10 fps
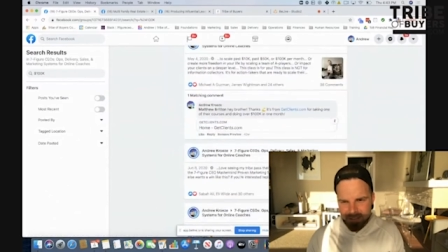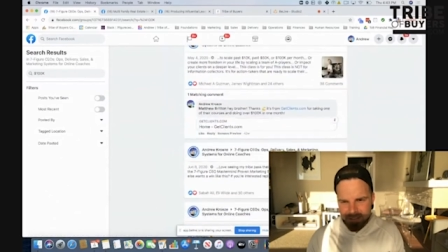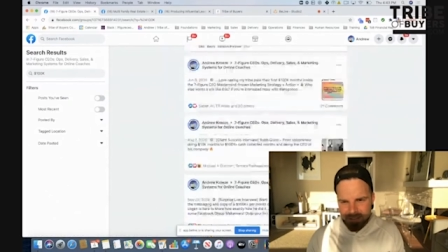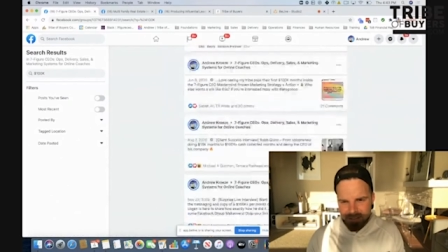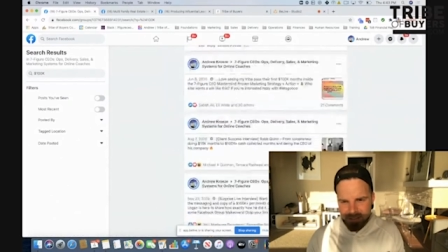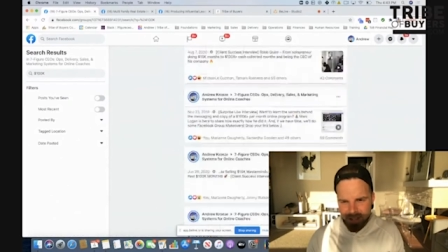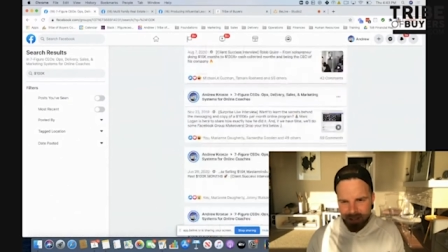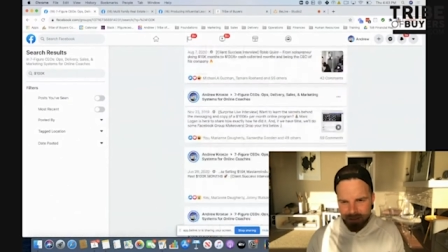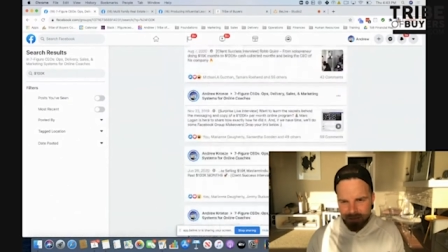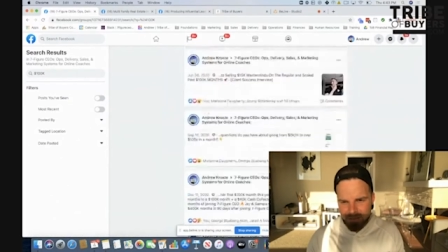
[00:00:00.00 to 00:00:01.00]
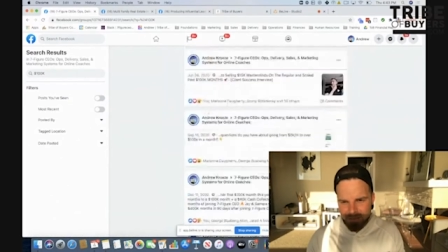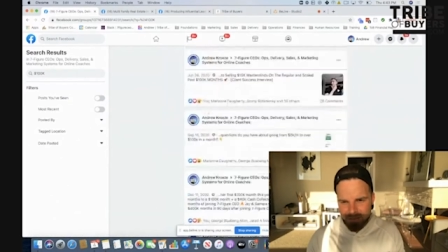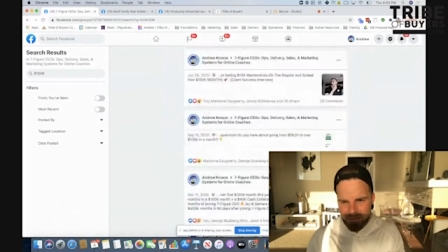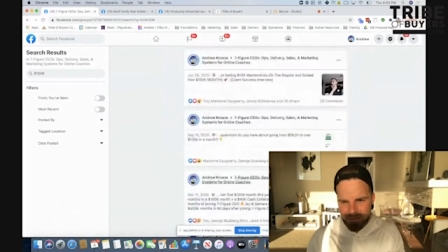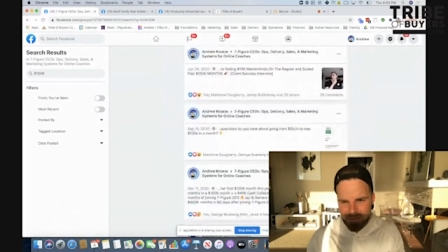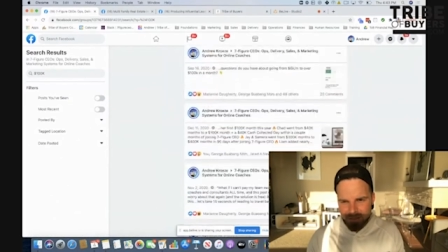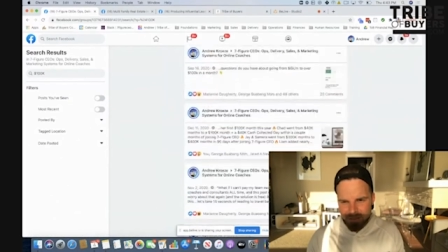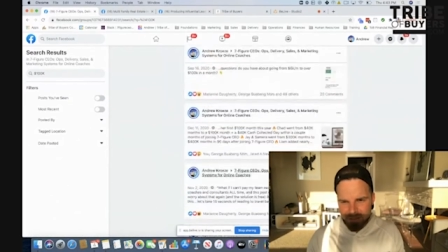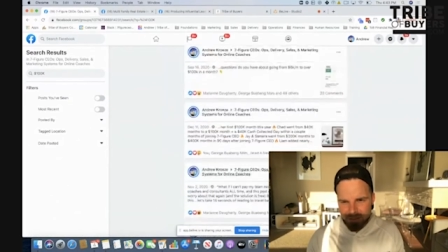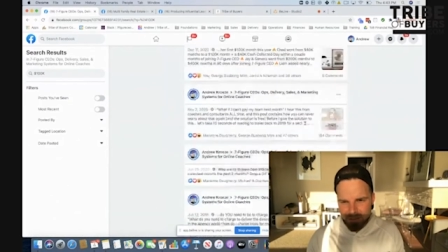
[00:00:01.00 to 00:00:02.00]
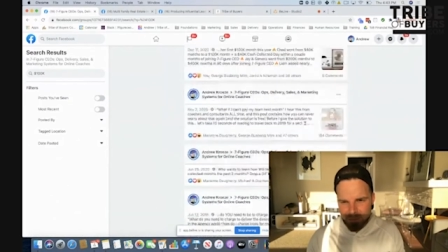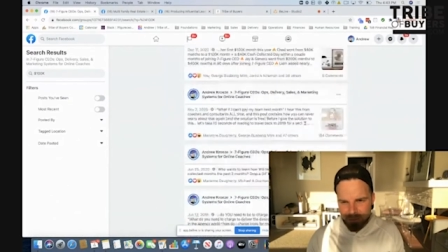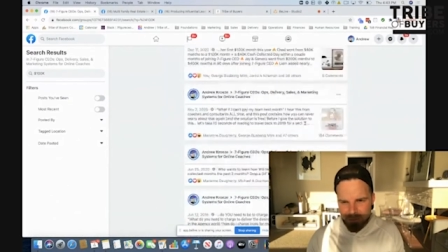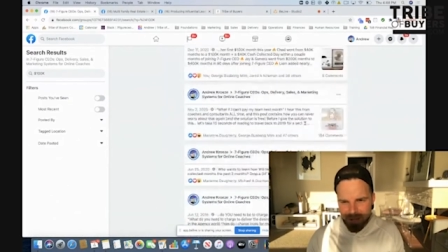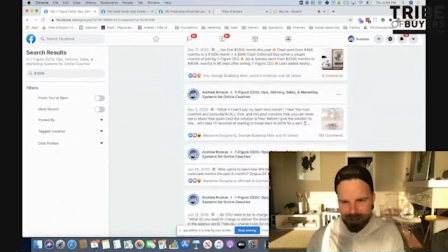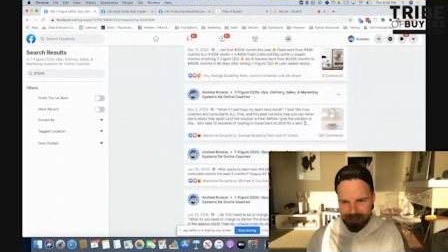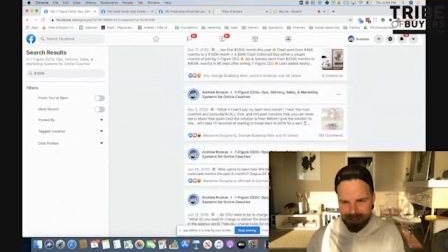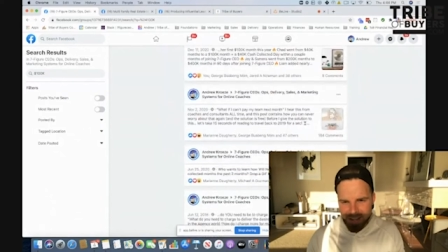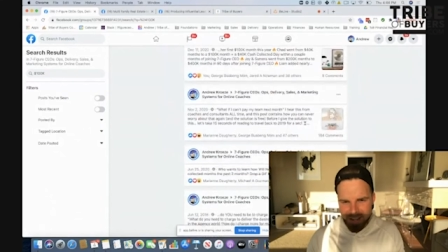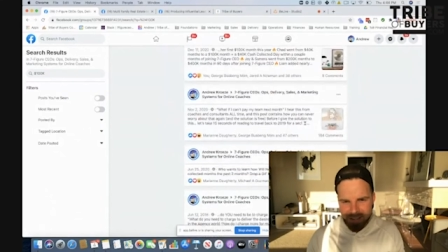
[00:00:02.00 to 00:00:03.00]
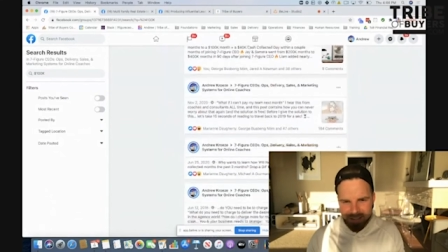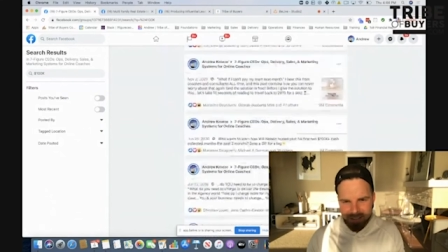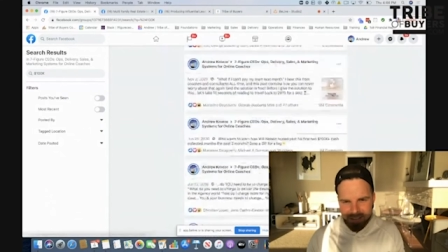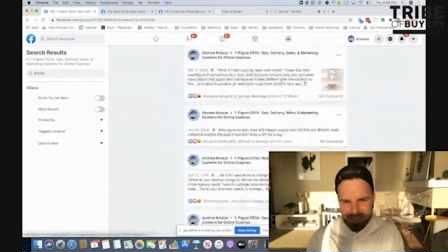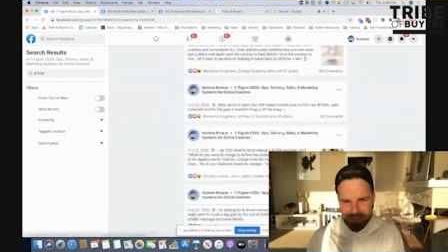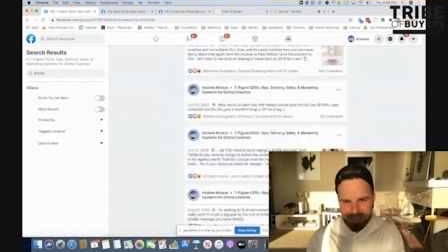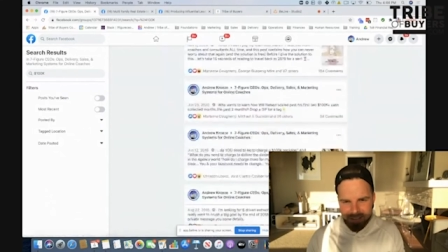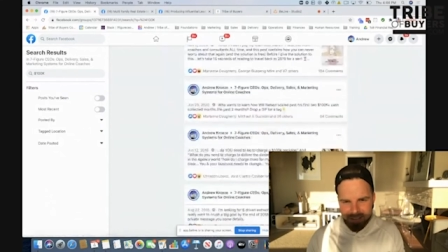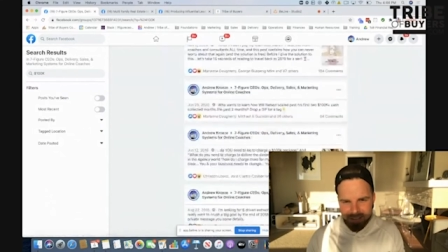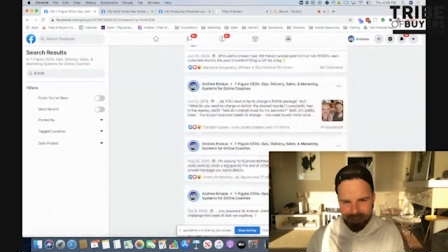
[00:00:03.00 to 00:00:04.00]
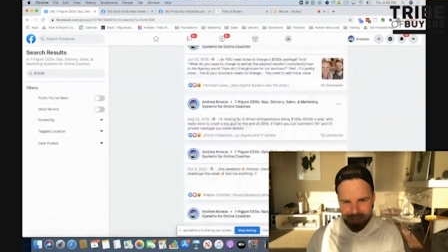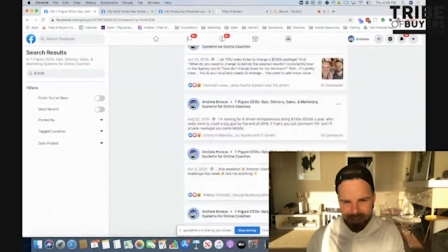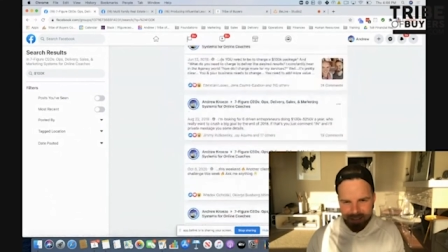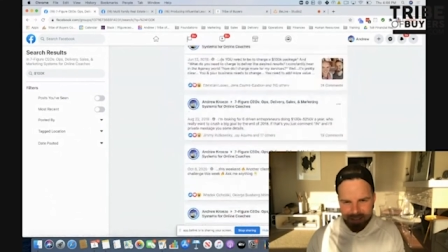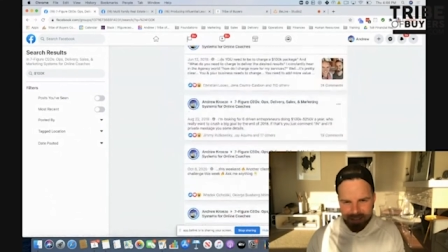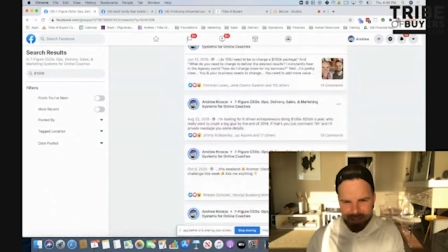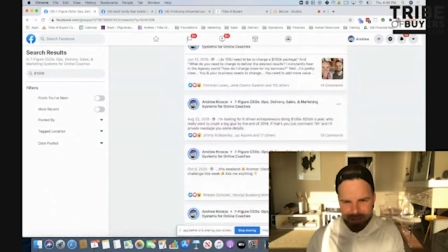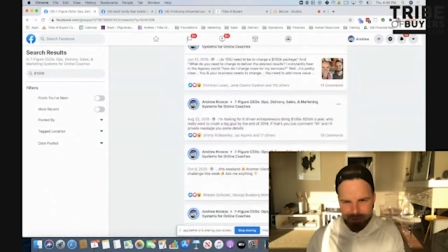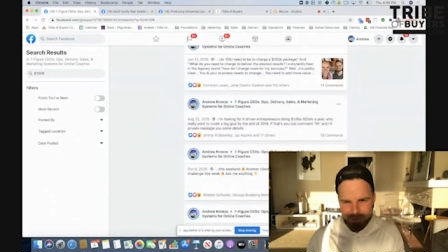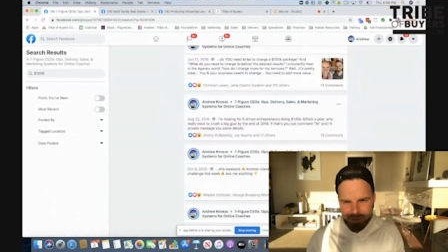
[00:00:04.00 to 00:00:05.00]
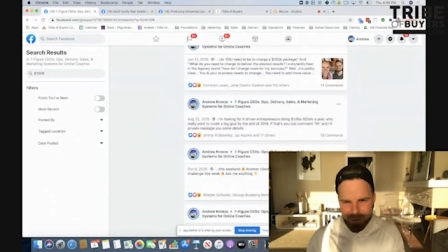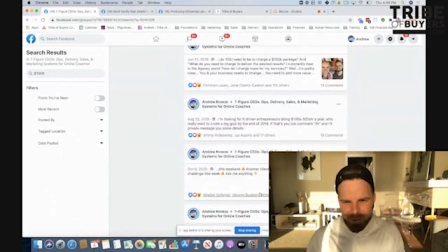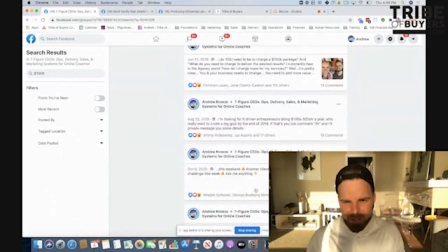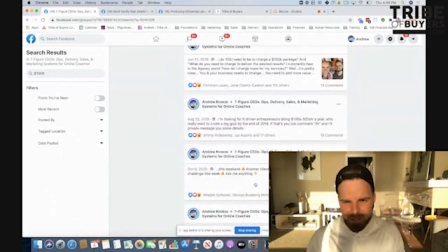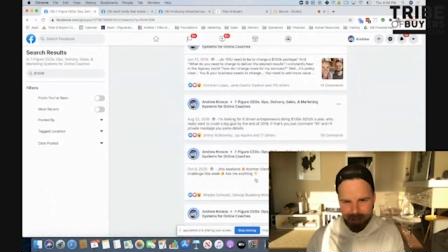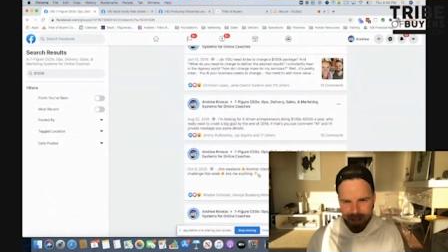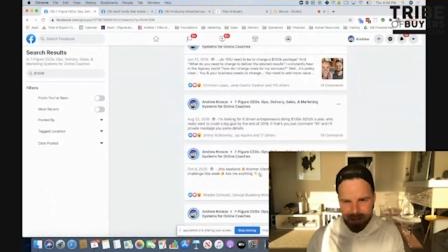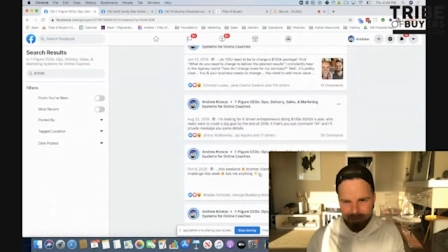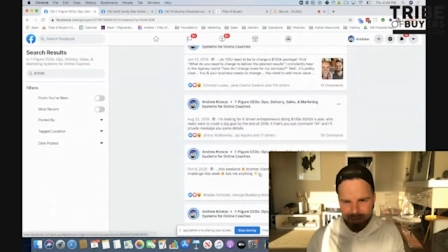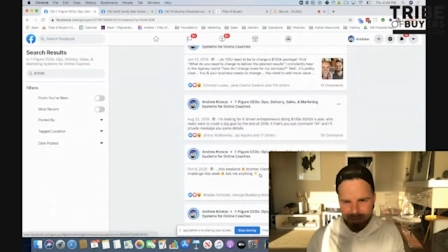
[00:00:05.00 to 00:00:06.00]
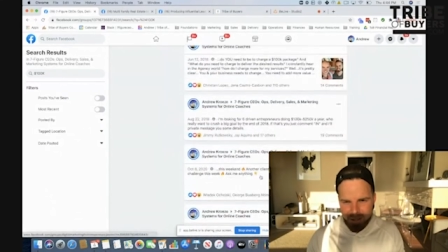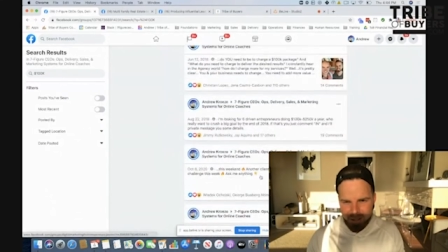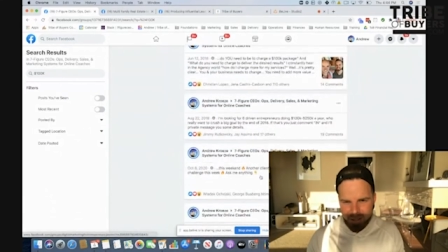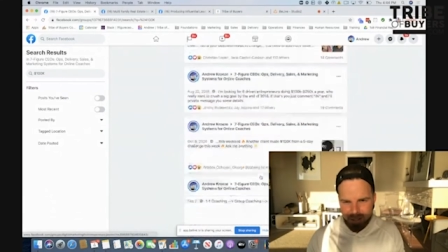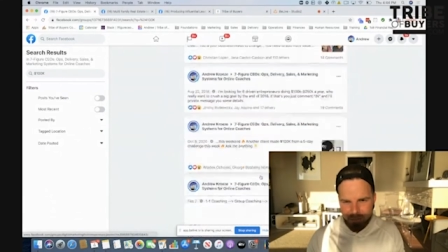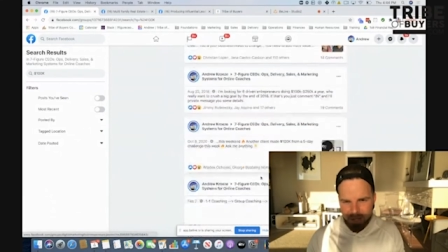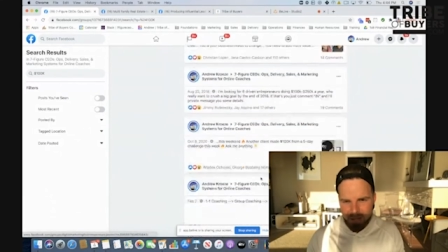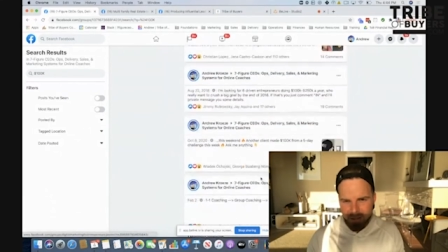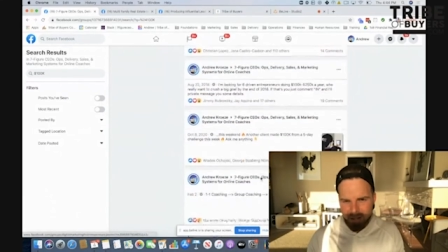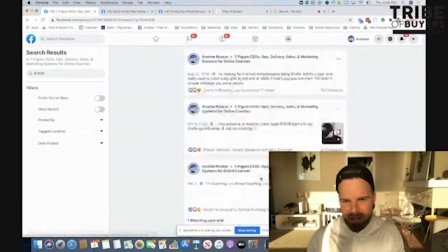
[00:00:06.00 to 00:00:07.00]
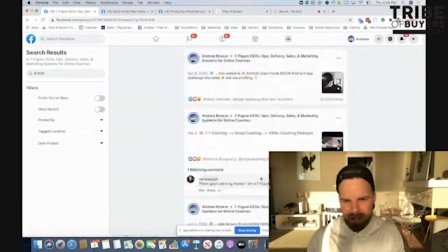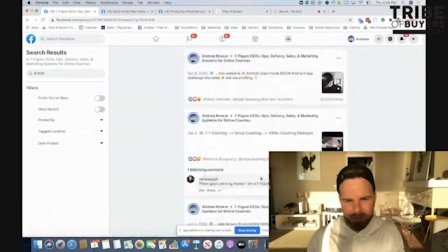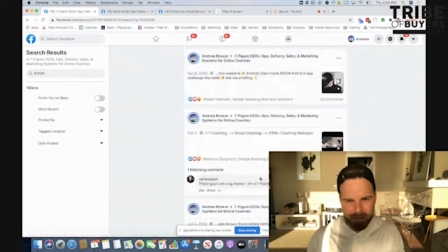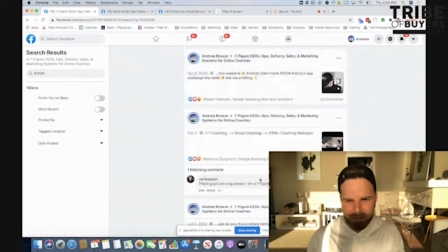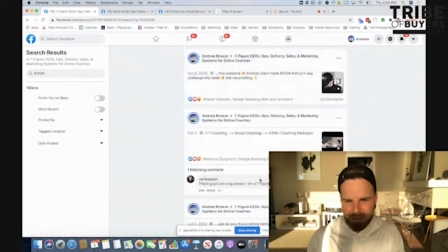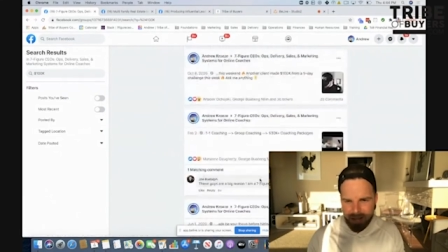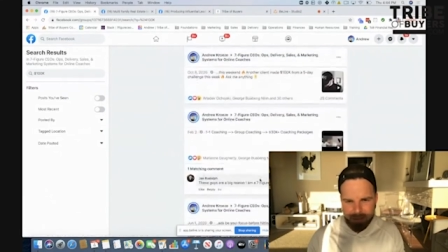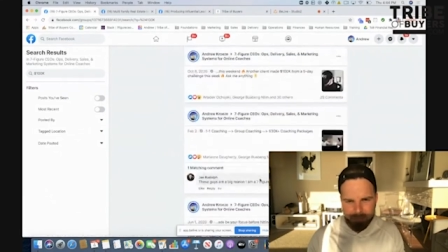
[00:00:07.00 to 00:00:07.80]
So, what I'm trying to say is if you're going live and talking about how a client